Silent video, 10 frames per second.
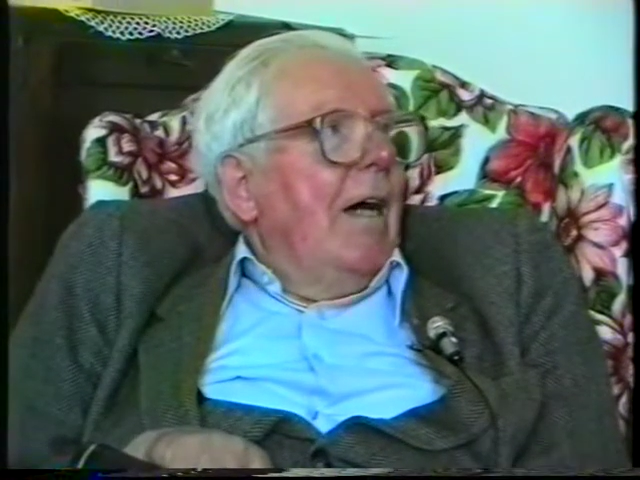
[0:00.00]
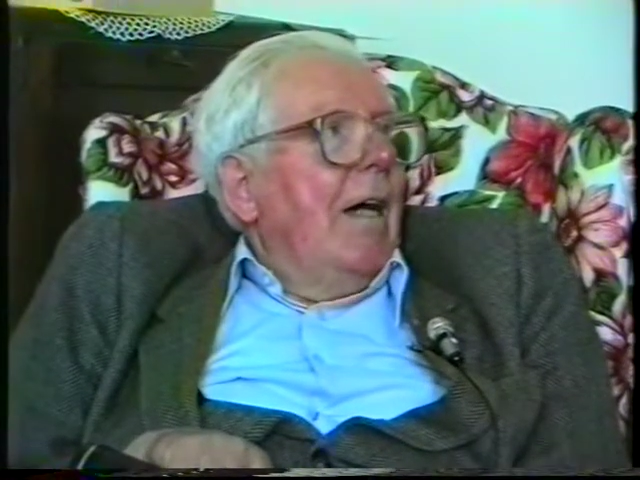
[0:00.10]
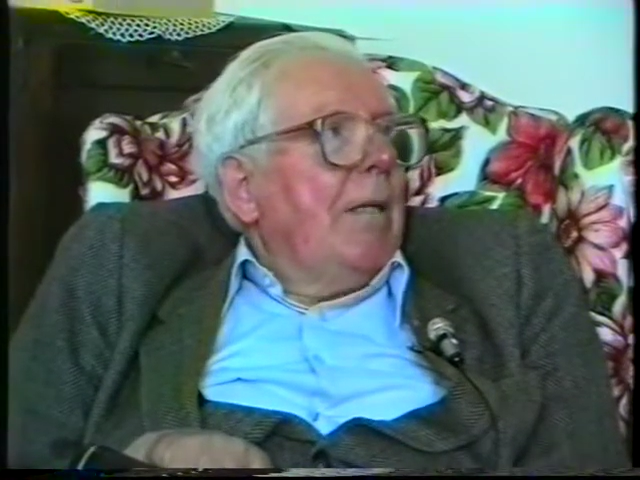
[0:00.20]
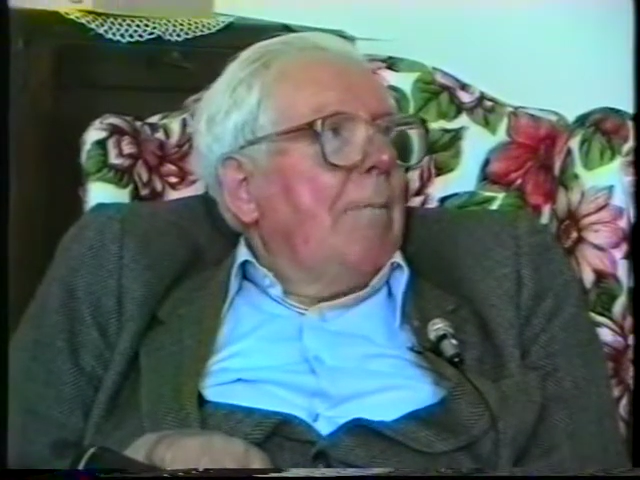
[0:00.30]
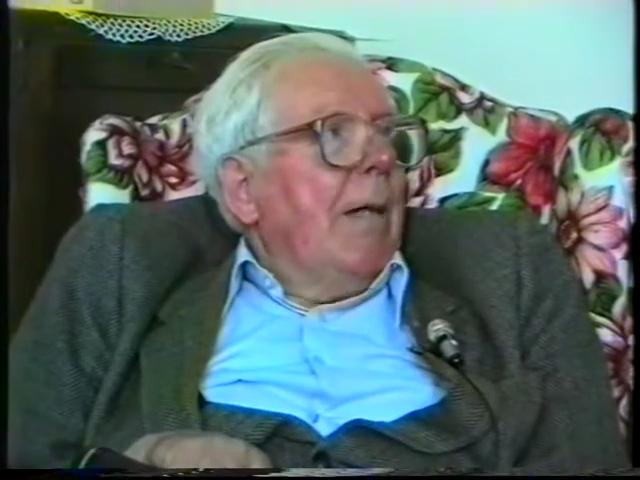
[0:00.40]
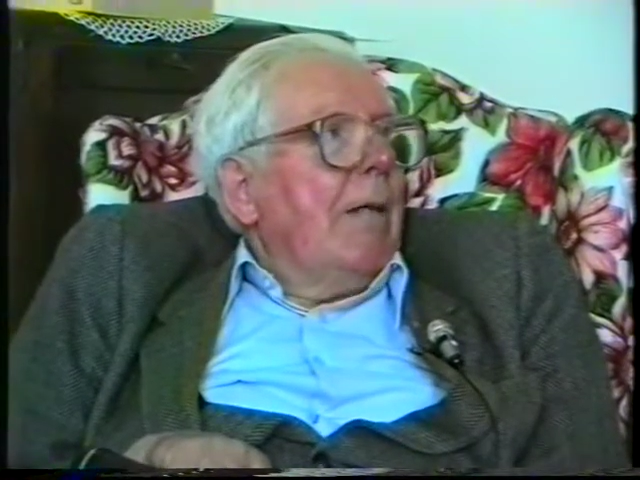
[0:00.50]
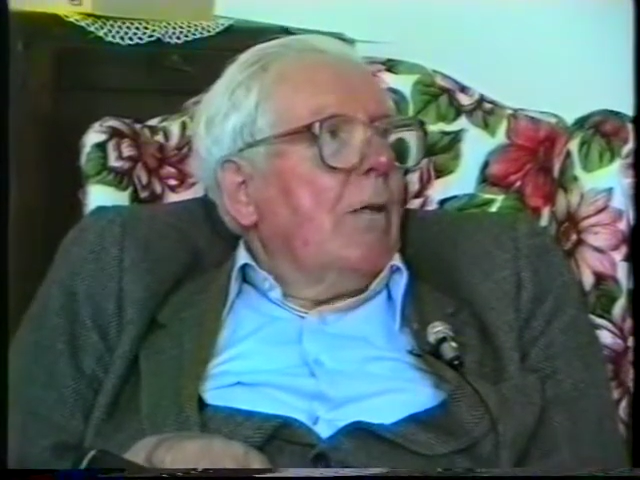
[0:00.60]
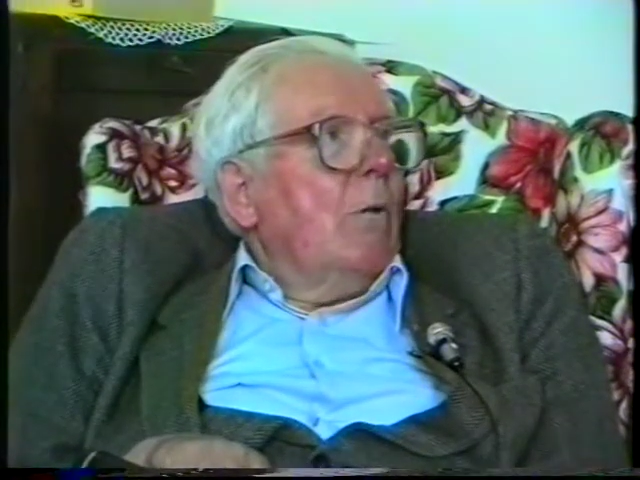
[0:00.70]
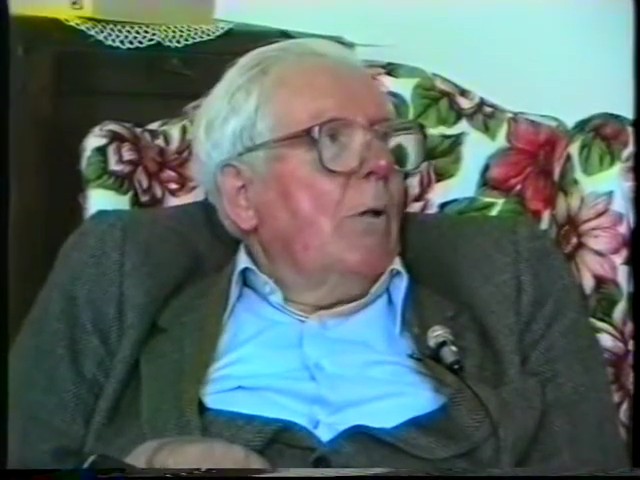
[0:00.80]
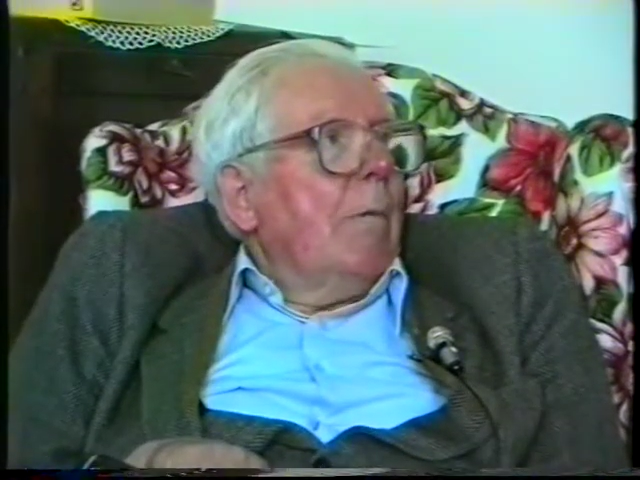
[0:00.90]
at about a
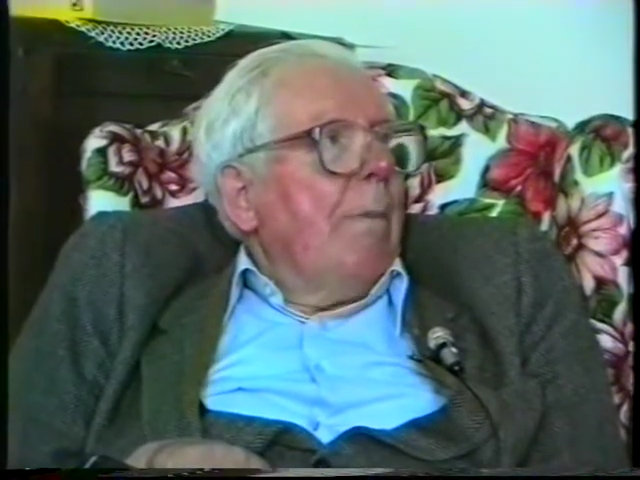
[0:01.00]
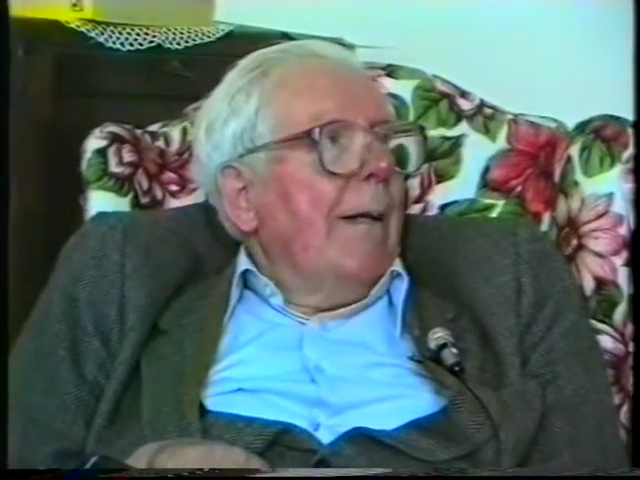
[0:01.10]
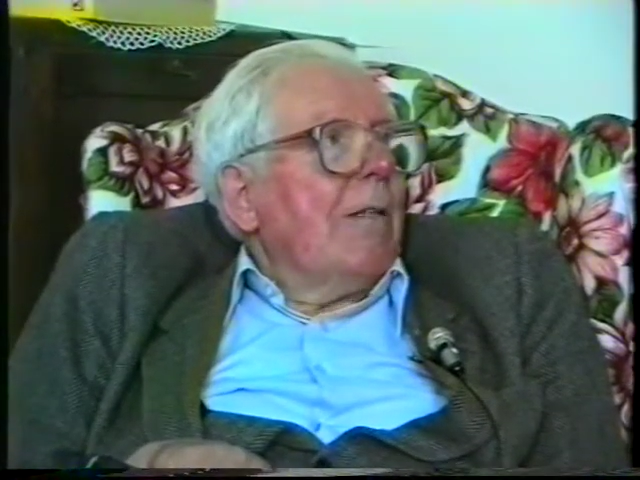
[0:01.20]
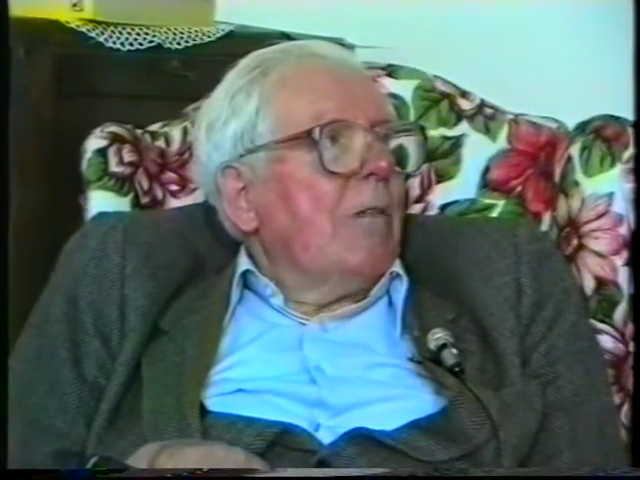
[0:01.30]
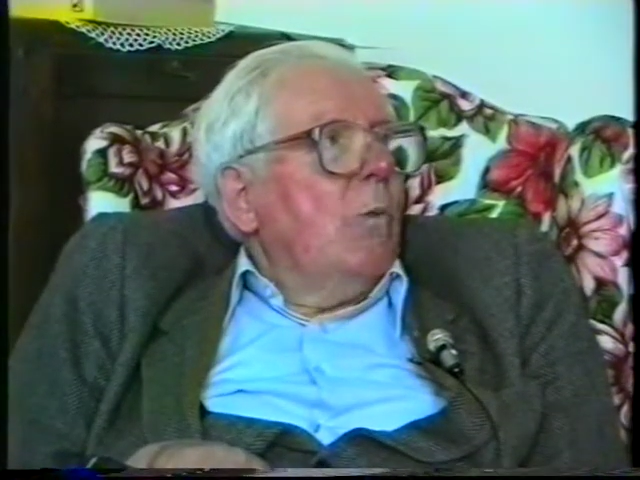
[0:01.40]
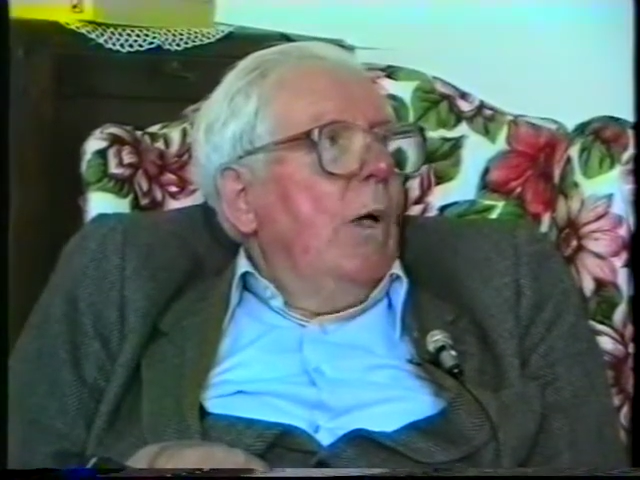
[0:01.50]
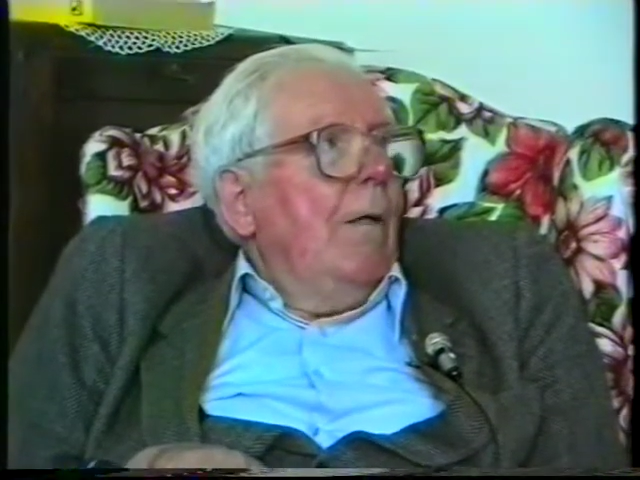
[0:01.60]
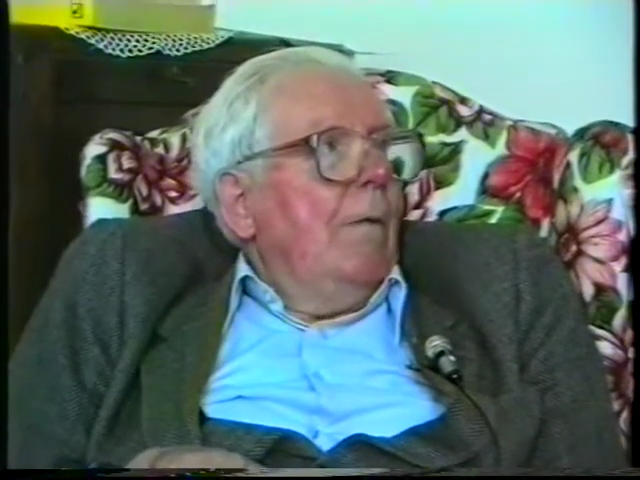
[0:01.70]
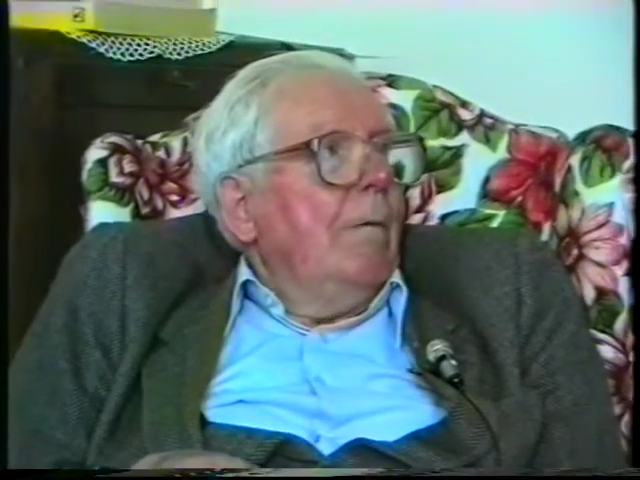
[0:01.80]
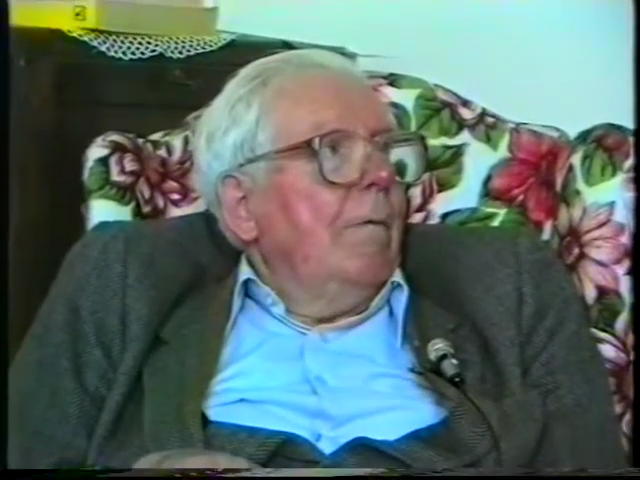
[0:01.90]
quarter past
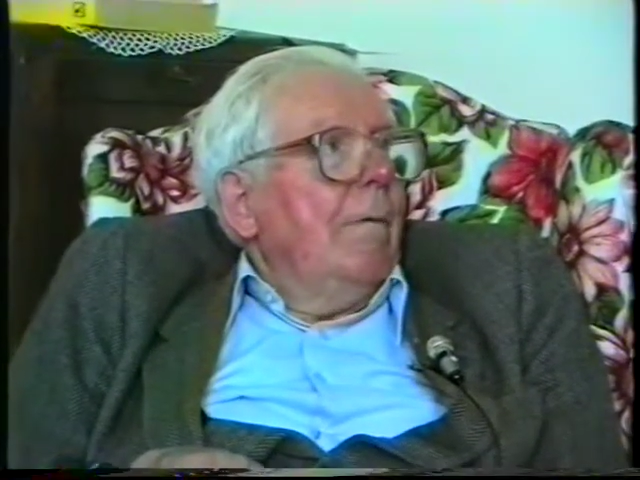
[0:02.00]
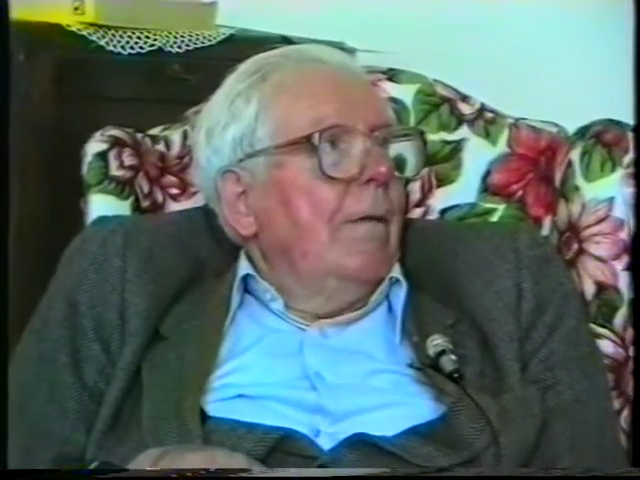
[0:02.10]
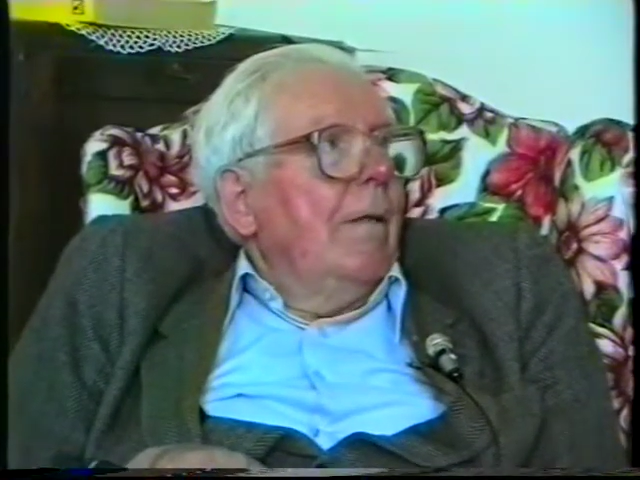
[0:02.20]
12